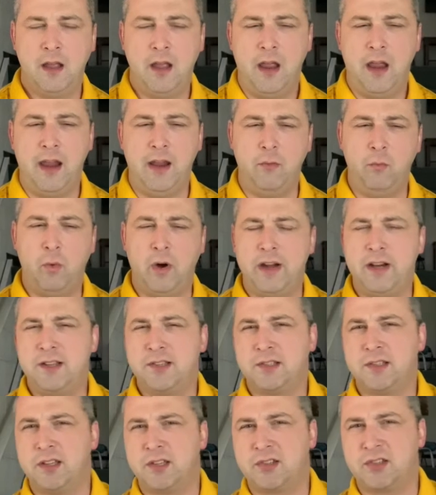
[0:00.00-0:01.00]
And what
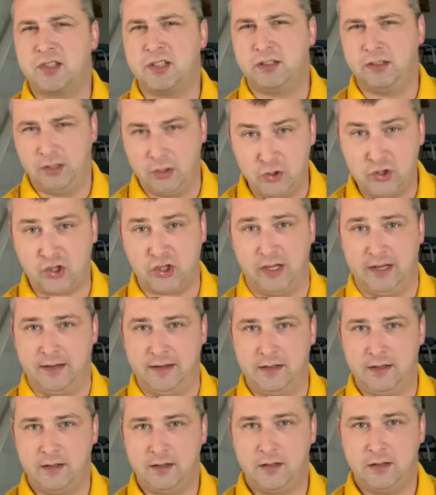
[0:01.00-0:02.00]
is the
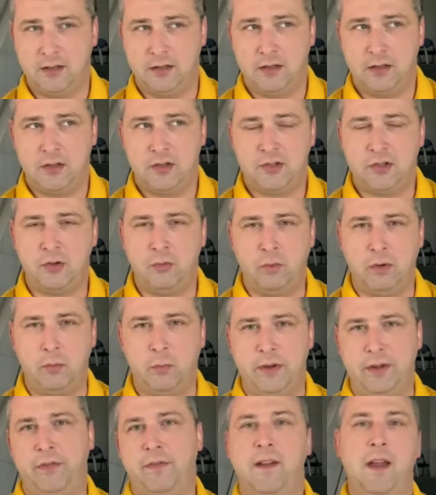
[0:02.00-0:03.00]
solution to when
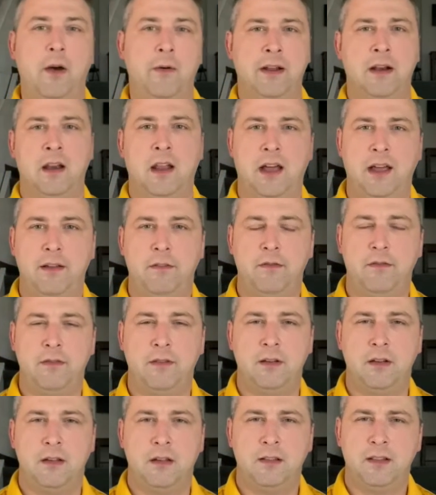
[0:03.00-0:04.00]
we fail in life?
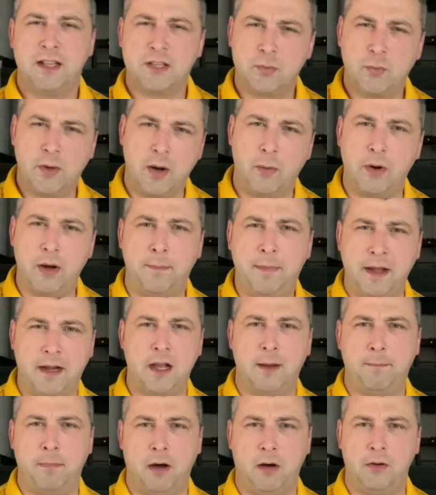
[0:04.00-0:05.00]
That's what I want to pick
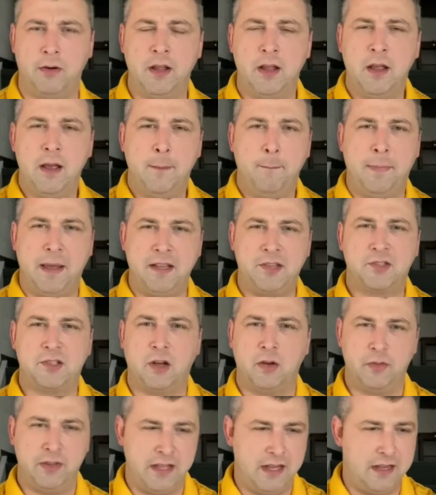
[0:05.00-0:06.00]
up on based
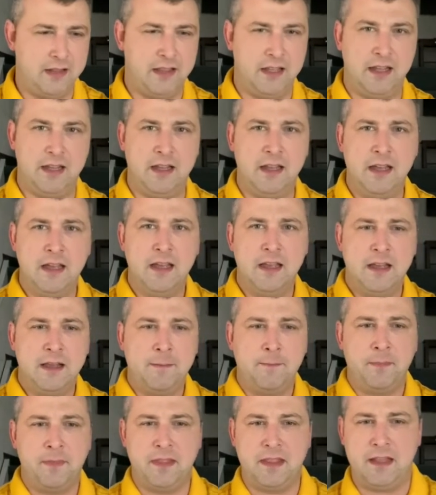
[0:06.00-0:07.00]
on the, the,
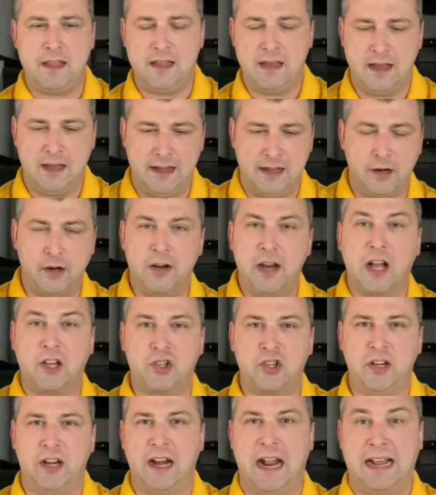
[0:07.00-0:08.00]
the uh,
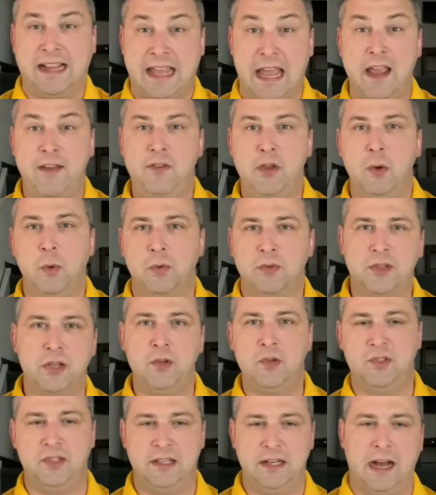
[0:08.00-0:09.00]
introduction that I gave you on
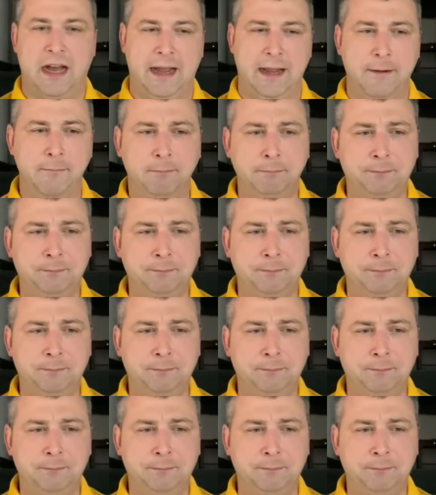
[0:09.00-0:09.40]
Tuesday night.